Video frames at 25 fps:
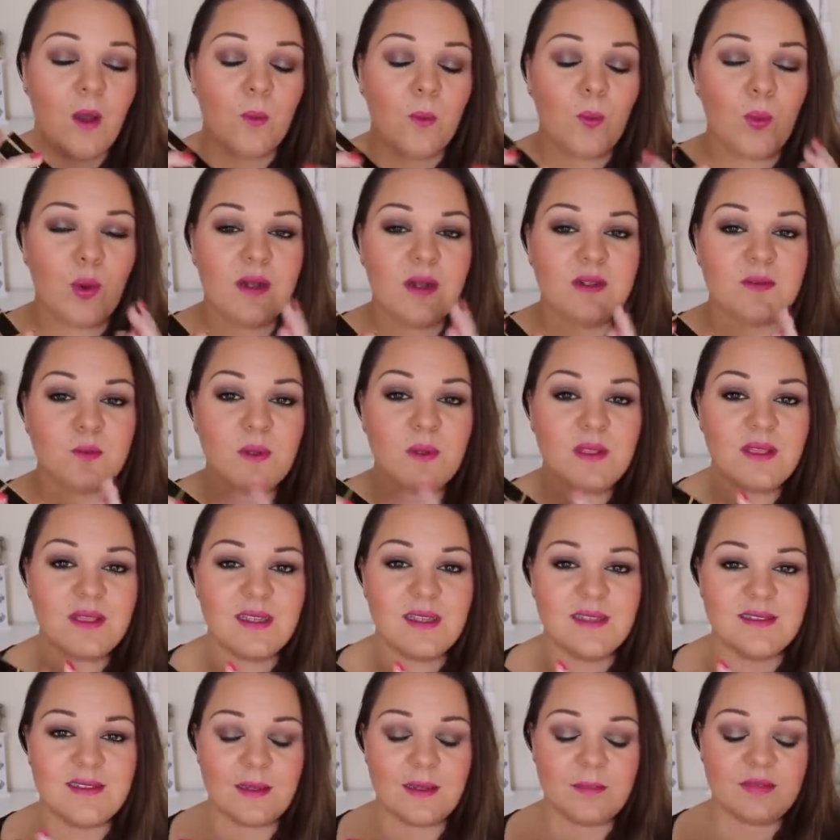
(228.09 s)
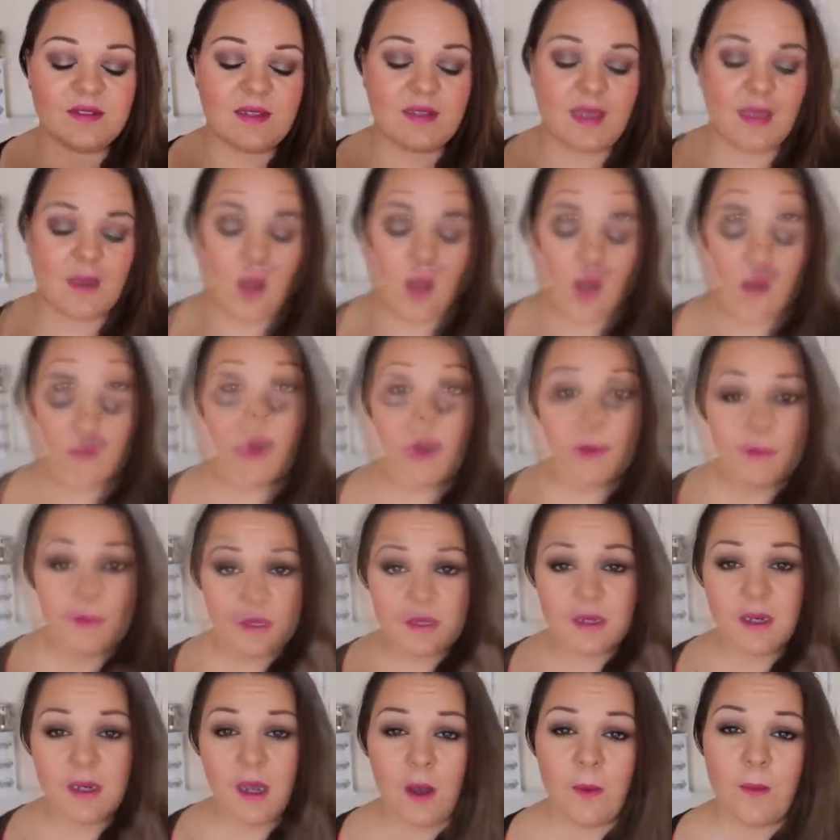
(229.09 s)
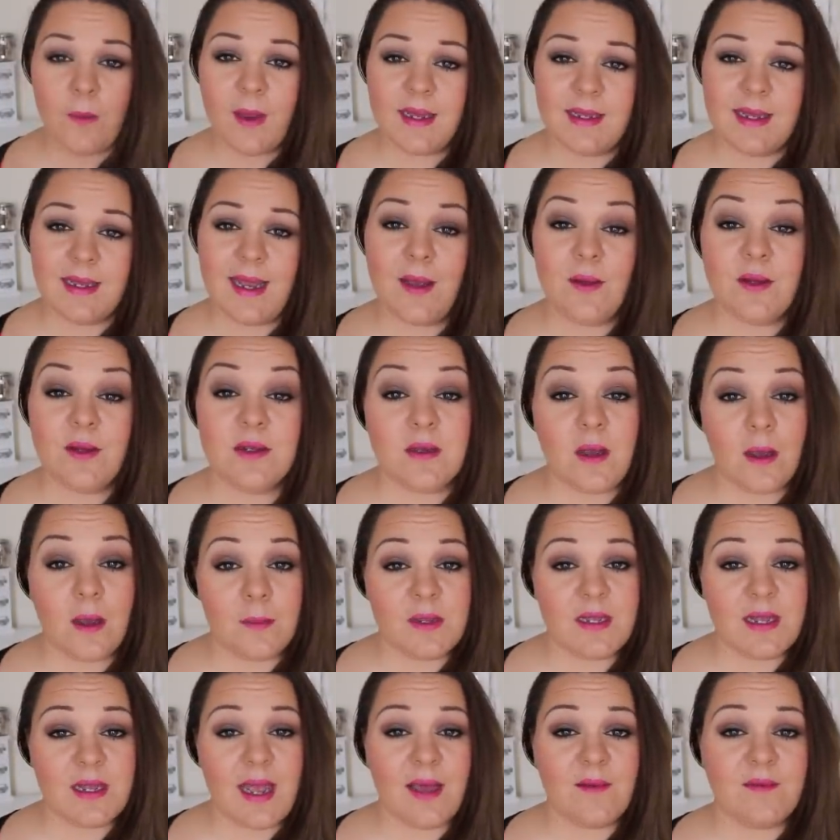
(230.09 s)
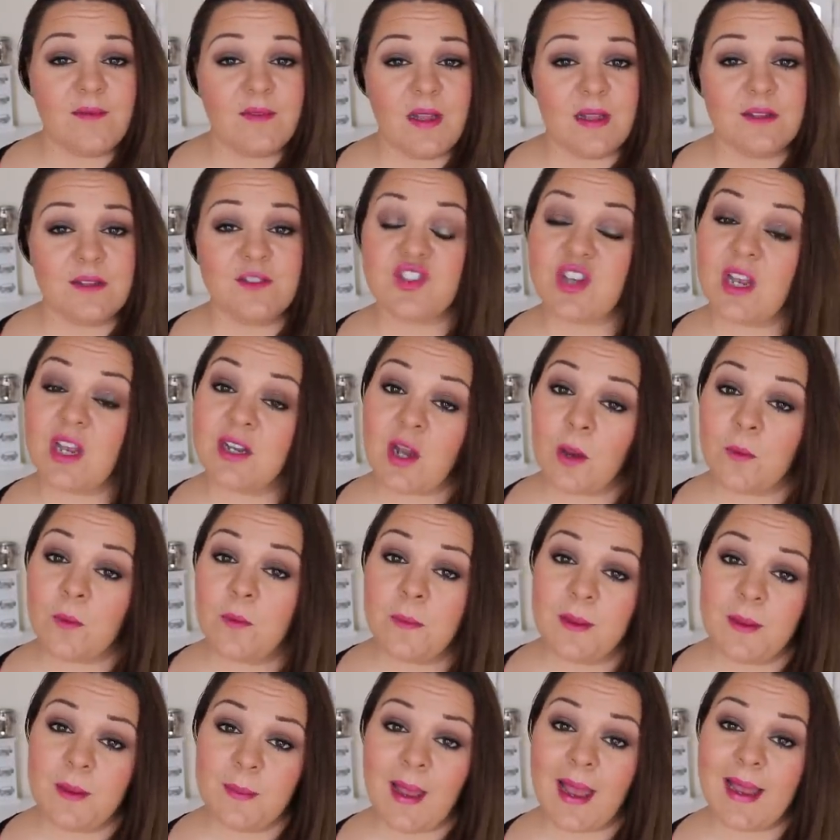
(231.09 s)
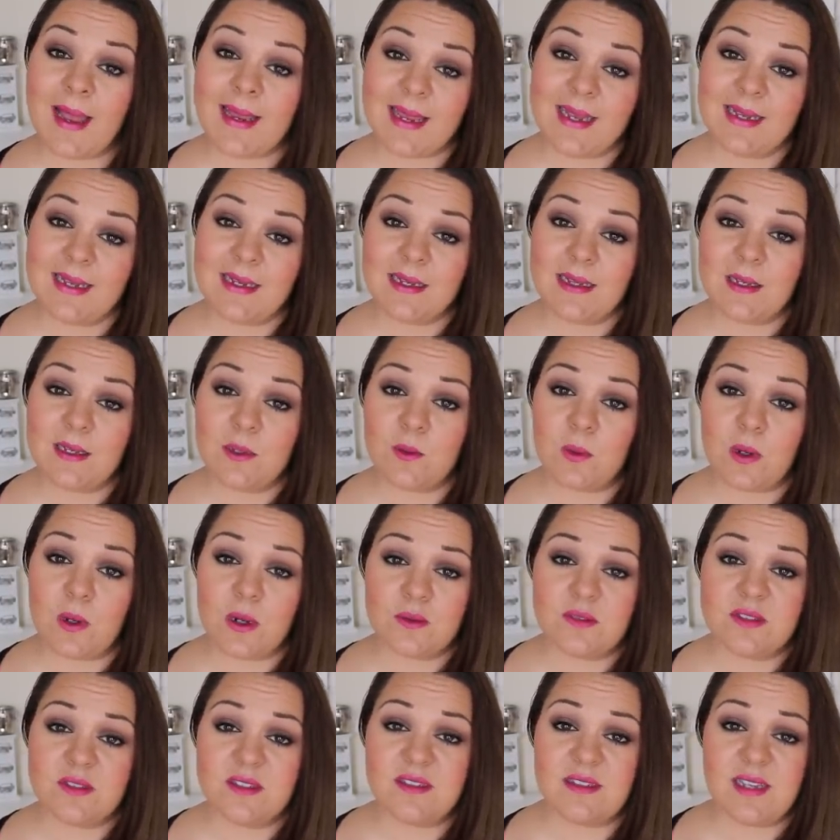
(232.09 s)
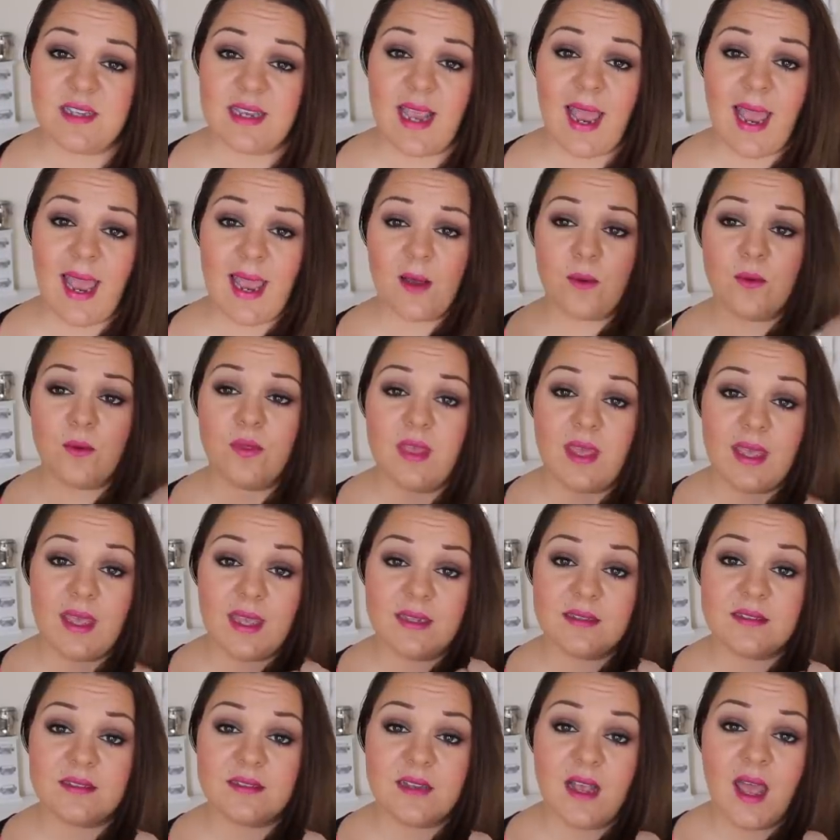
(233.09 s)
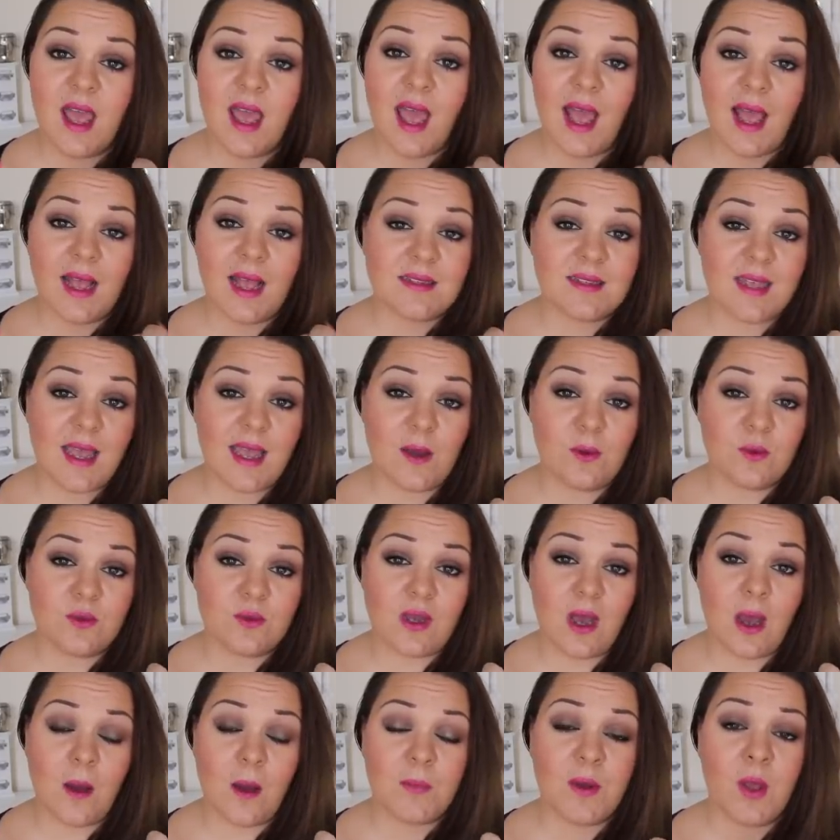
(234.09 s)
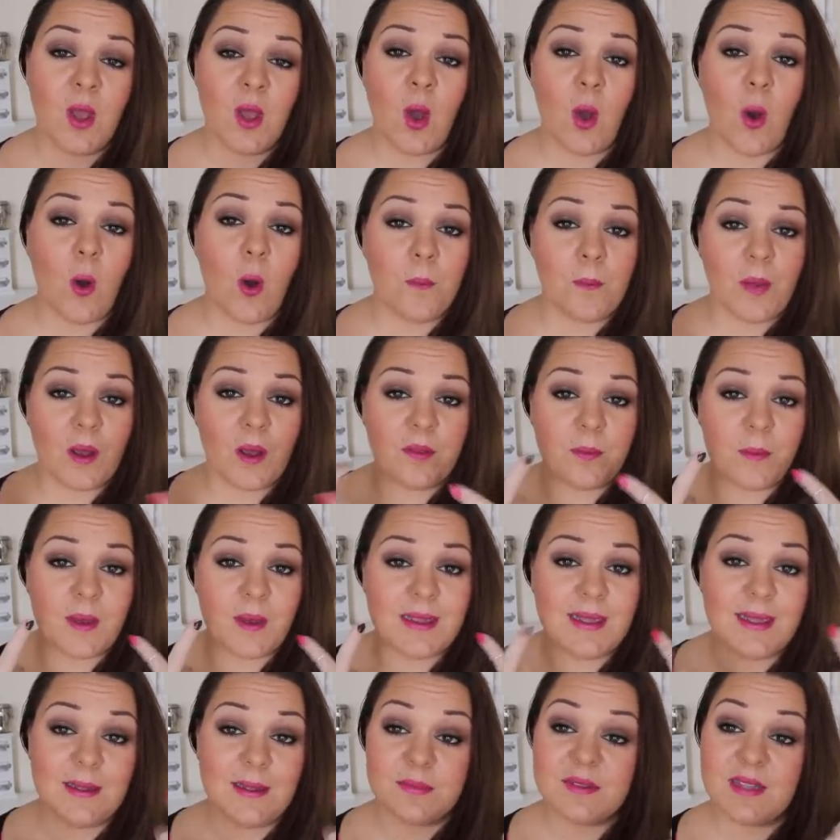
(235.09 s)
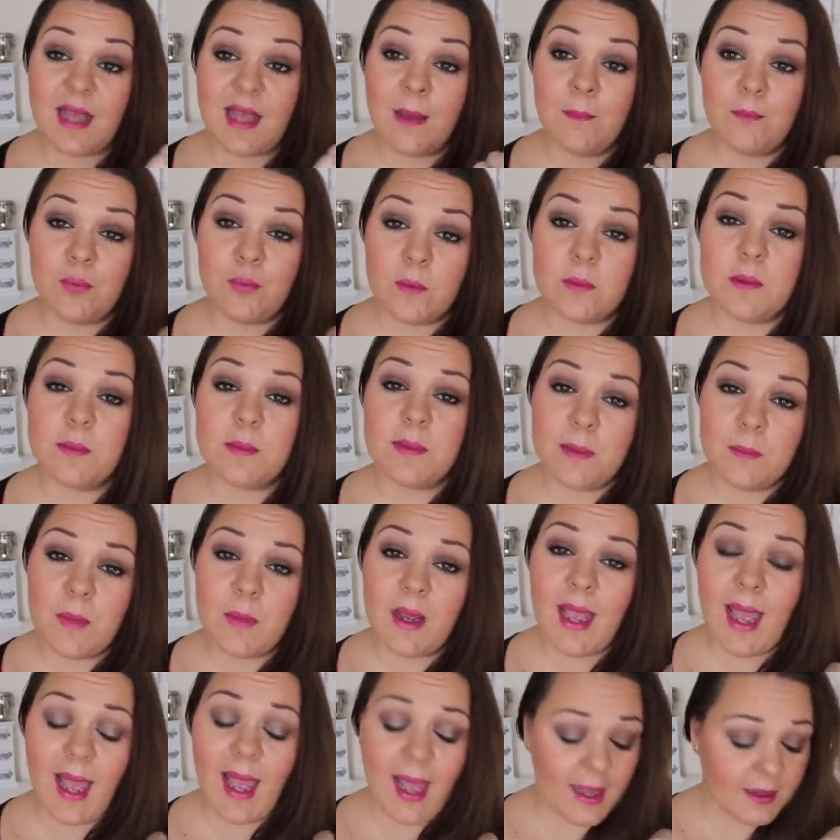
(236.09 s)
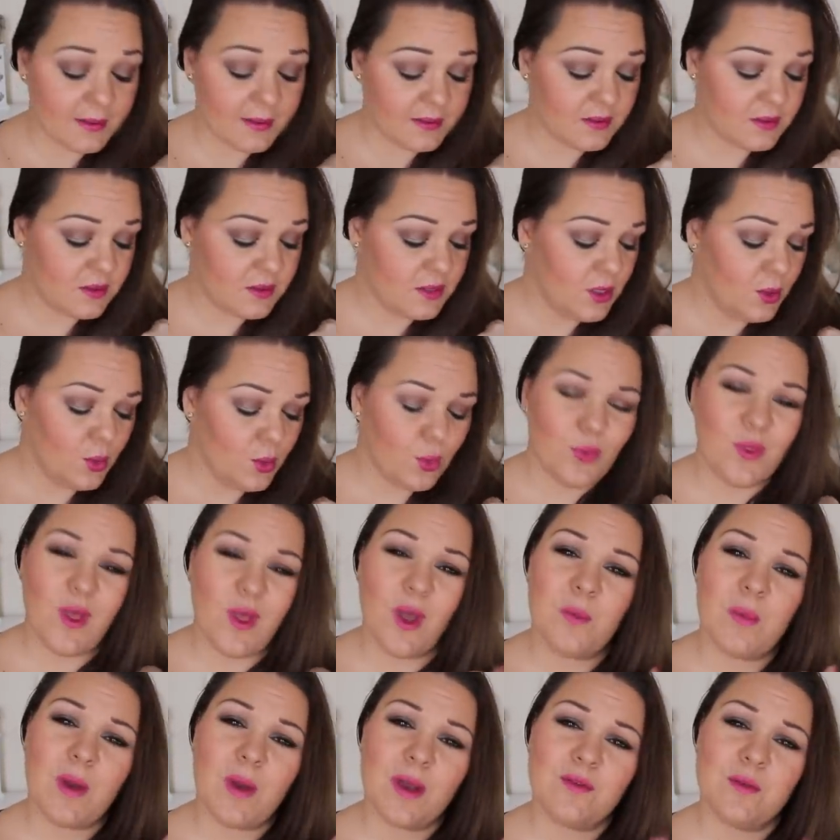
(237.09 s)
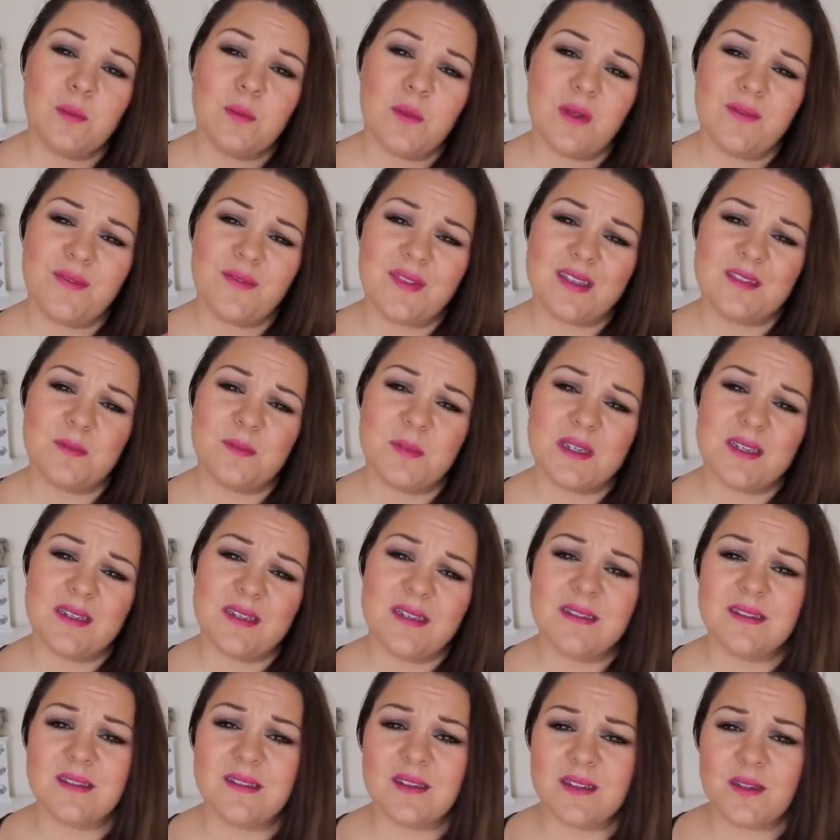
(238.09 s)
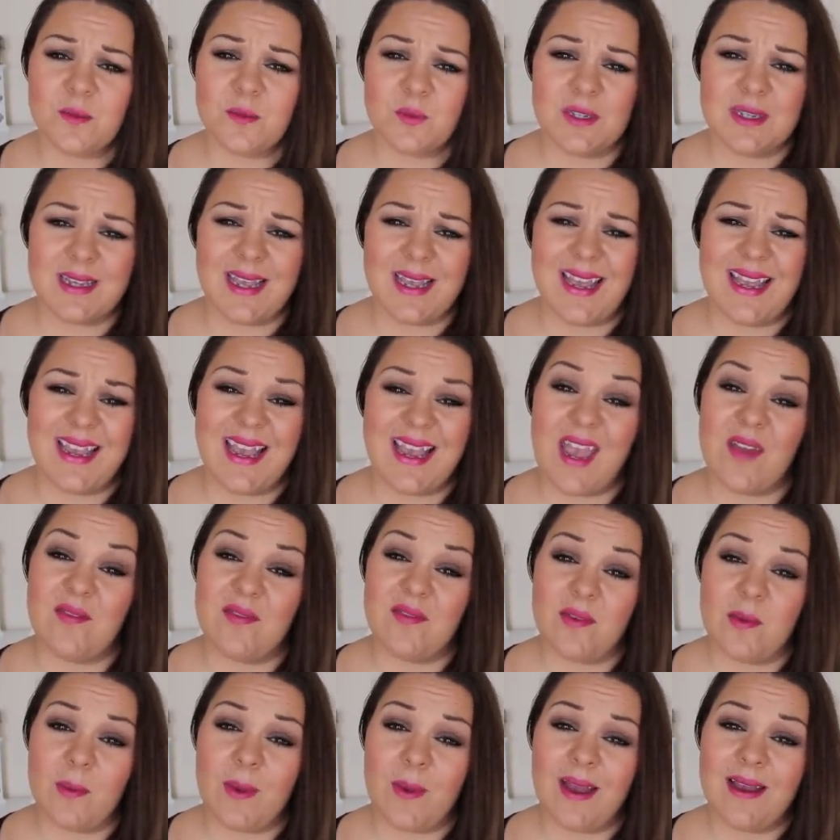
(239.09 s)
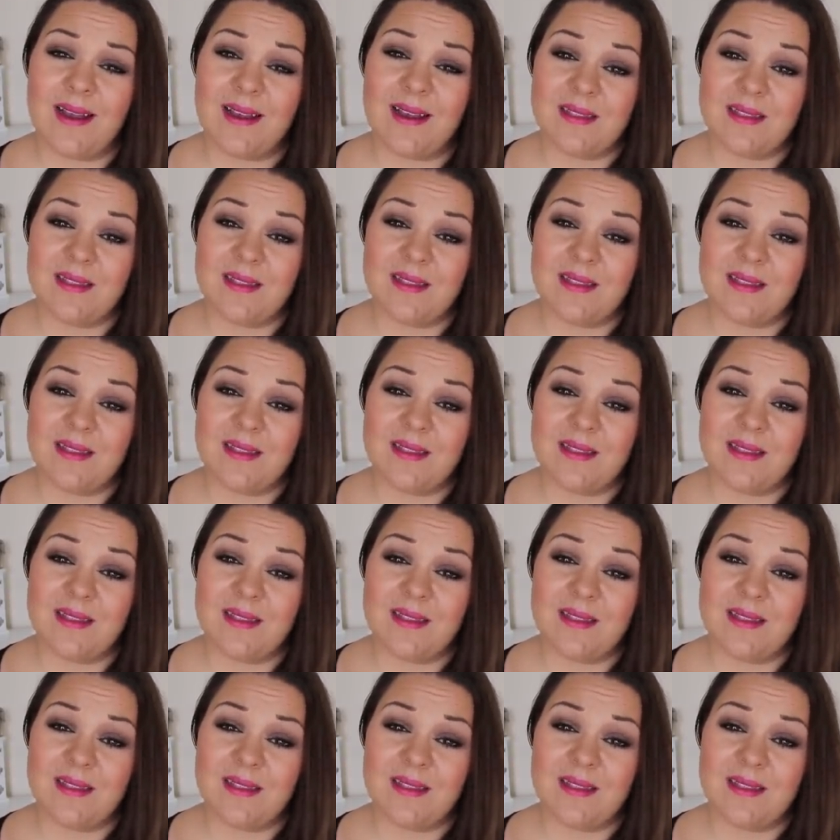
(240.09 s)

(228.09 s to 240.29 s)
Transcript: Whereas with this lipstick, right, so I'm going to go away now and I'm going to have lunch and I will be back in a little while to see how this has held up on both my lips and probably my hand. Although I might remove this because I don't want it getting everywhere